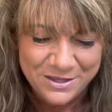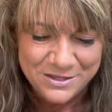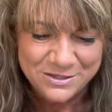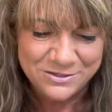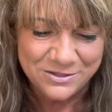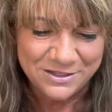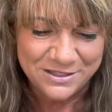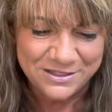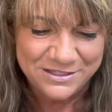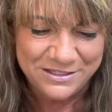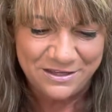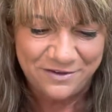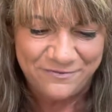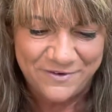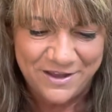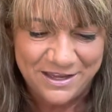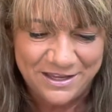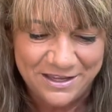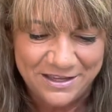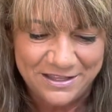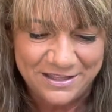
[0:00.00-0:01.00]
So let's see if
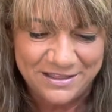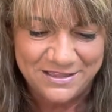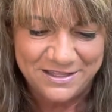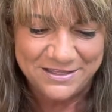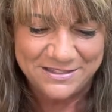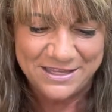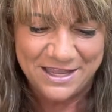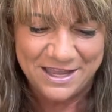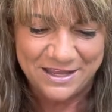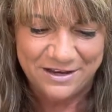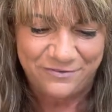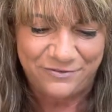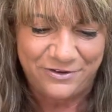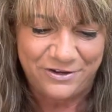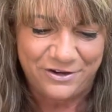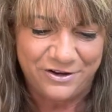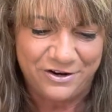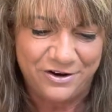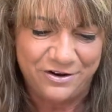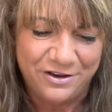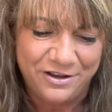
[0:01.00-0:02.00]
I can get these out of
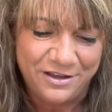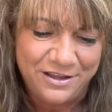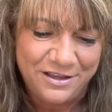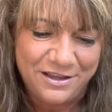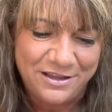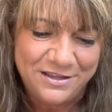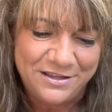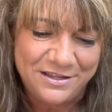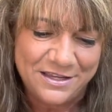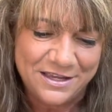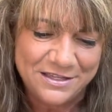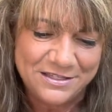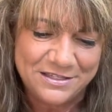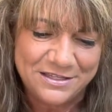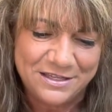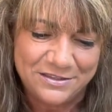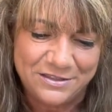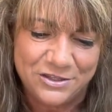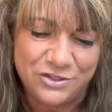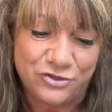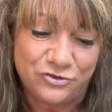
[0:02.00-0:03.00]
here. Yes,
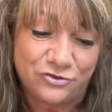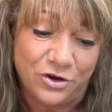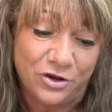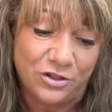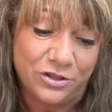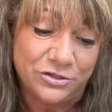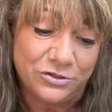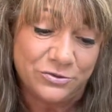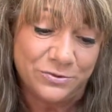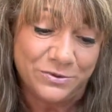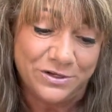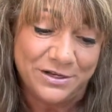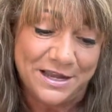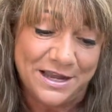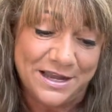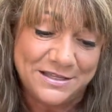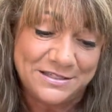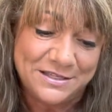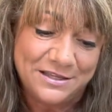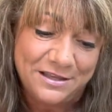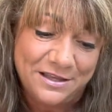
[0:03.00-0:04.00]
the struggle is real,
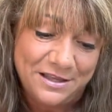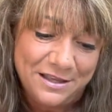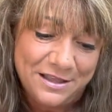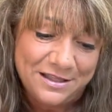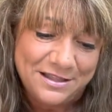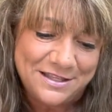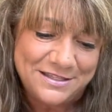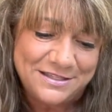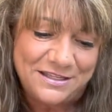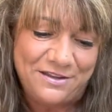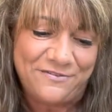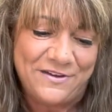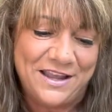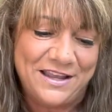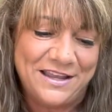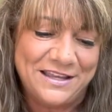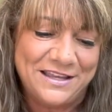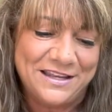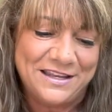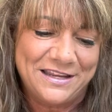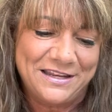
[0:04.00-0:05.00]
guys. Let's see if I
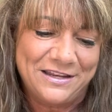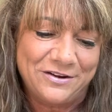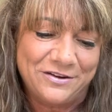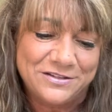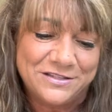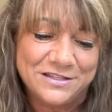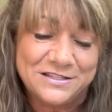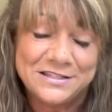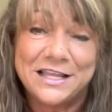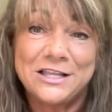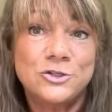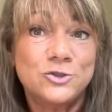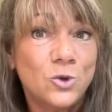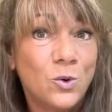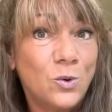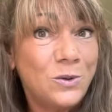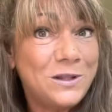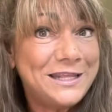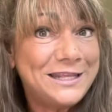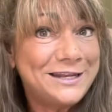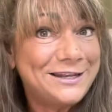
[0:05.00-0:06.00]
can get in here. It's just like so
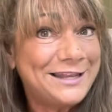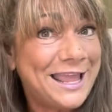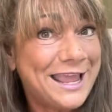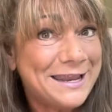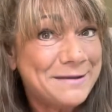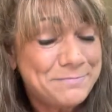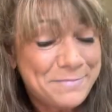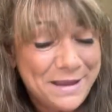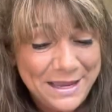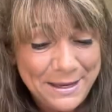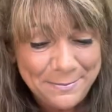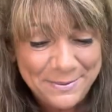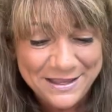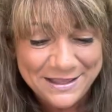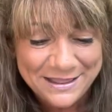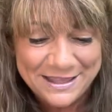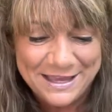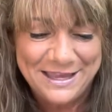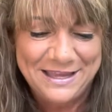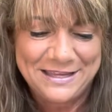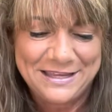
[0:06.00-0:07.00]
little and
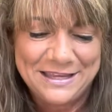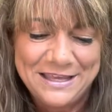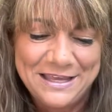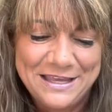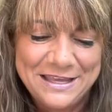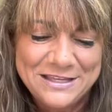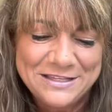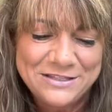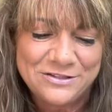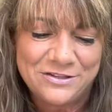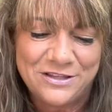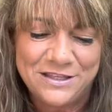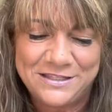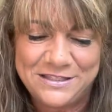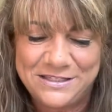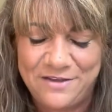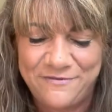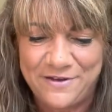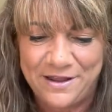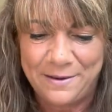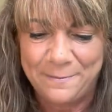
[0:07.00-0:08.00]
baby-like. So let's
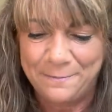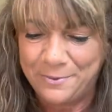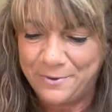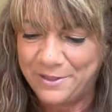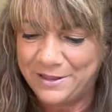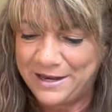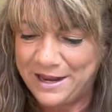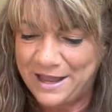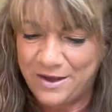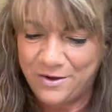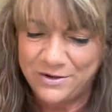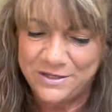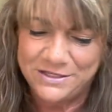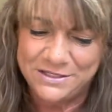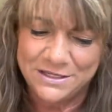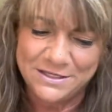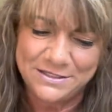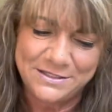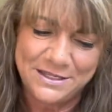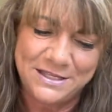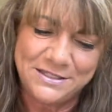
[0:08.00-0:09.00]
see if I can pull it out. It
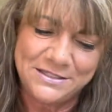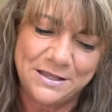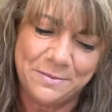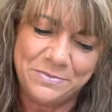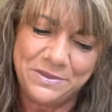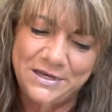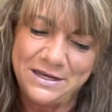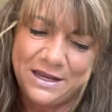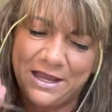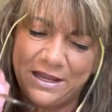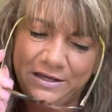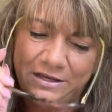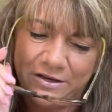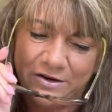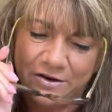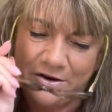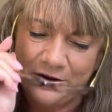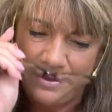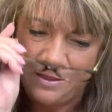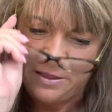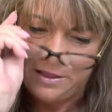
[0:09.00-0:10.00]
does say something on
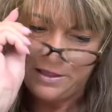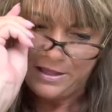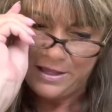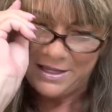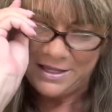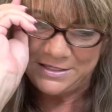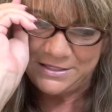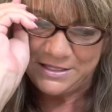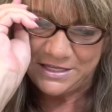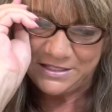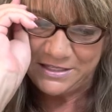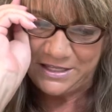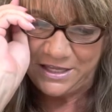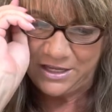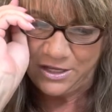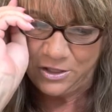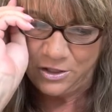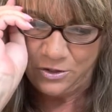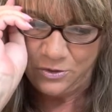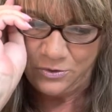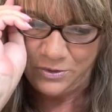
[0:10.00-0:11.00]
here. It says the
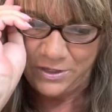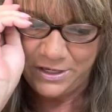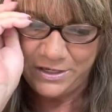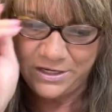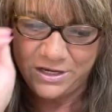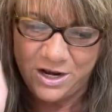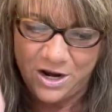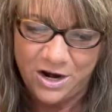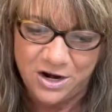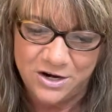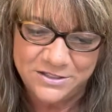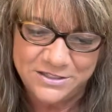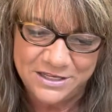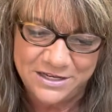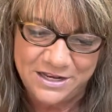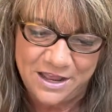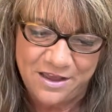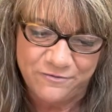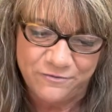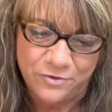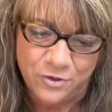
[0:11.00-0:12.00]
included cards
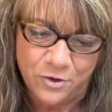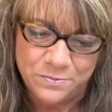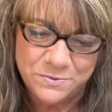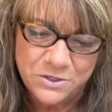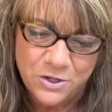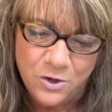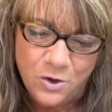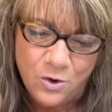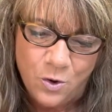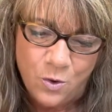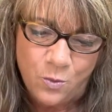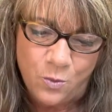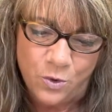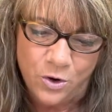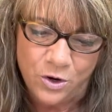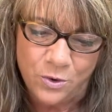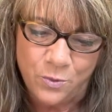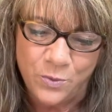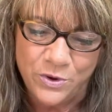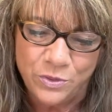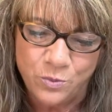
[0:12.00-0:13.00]
and envelopes
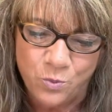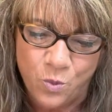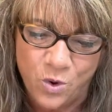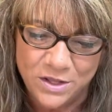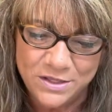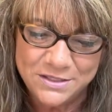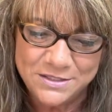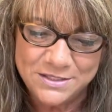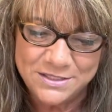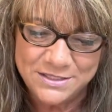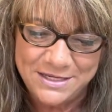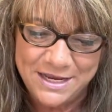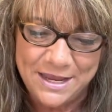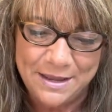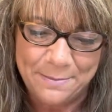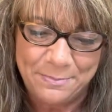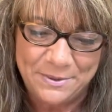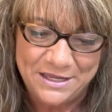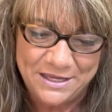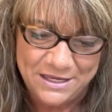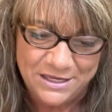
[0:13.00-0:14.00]
work with one
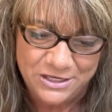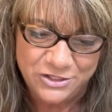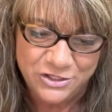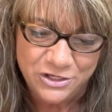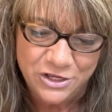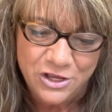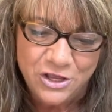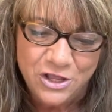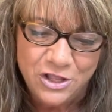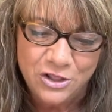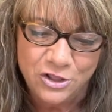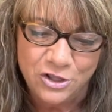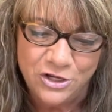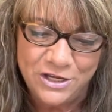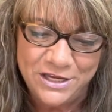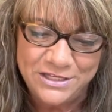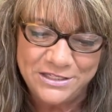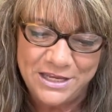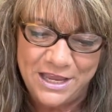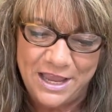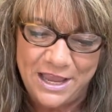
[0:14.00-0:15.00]
stamp each.
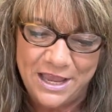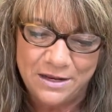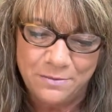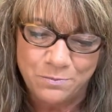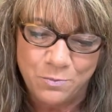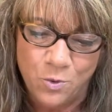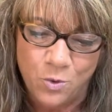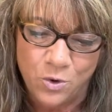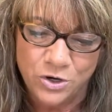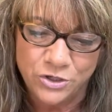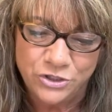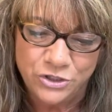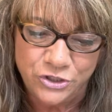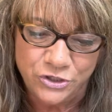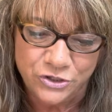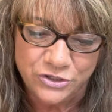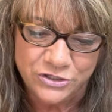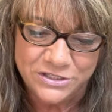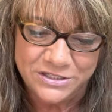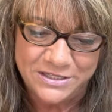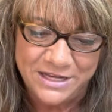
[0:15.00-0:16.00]
Looking to add more to
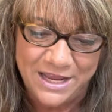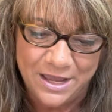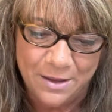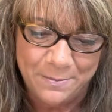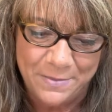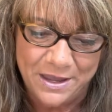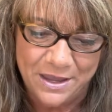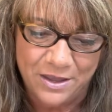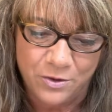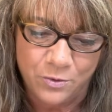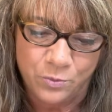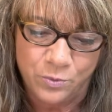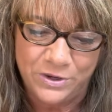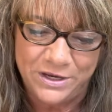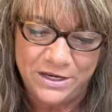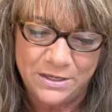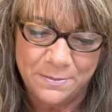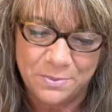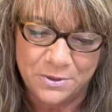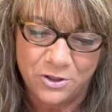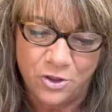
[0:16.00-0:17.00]
your snail mail,
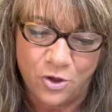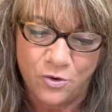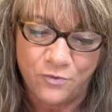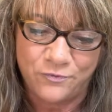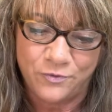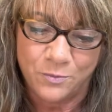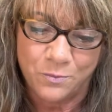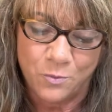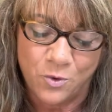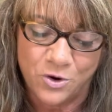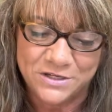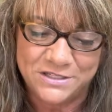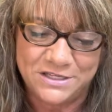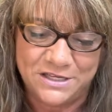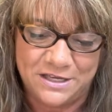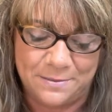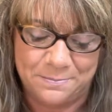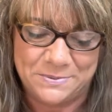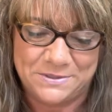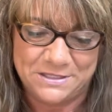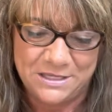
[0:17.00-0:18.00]
read below for more
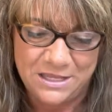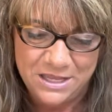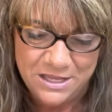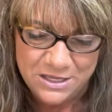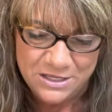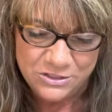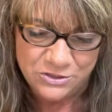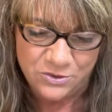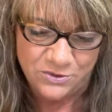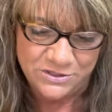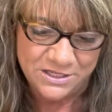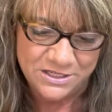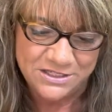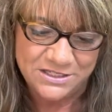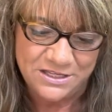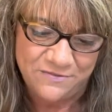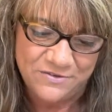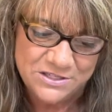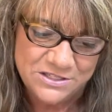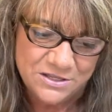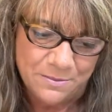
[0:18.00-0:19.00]
tips. So it does
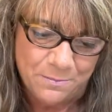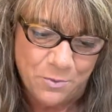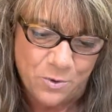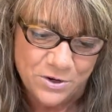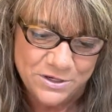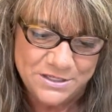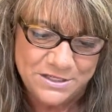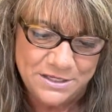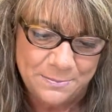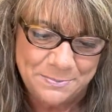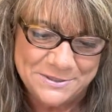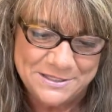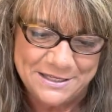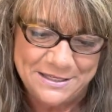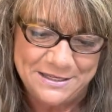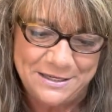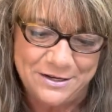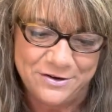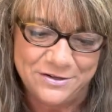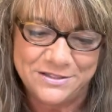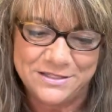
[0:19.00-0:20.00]
give us some more tips in here.